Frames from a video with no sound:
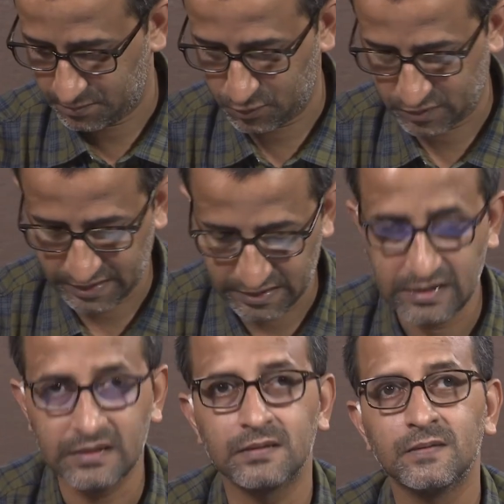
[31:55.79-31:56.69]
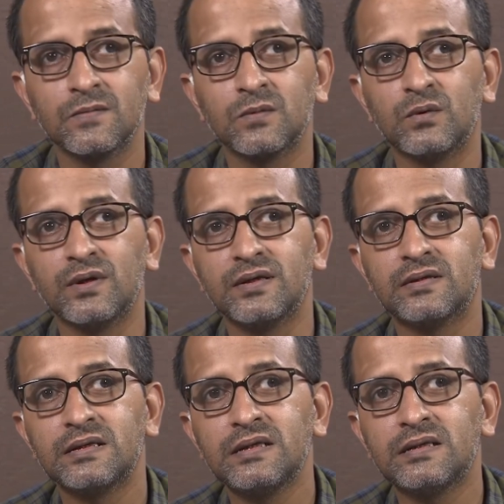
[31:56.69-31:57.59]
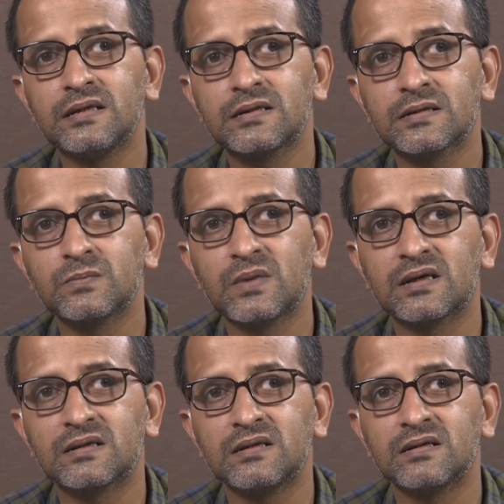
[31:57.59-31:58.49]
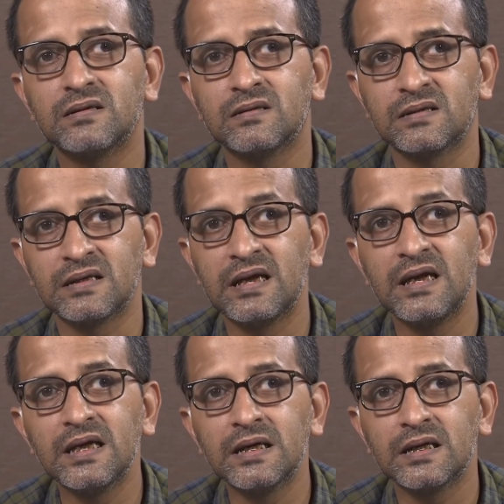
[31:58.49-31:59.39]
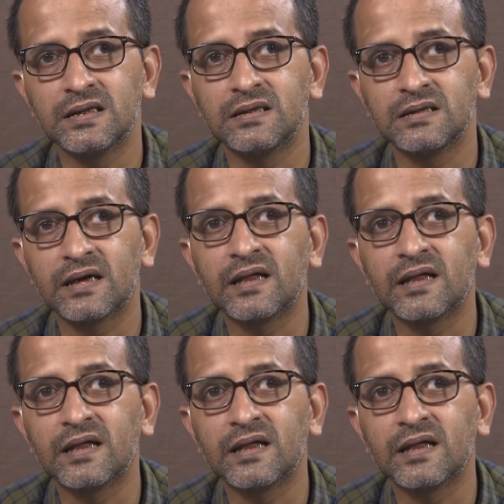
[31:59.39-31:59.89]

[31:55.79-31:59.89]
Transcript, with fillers: societies we see this, but this is illegal, this is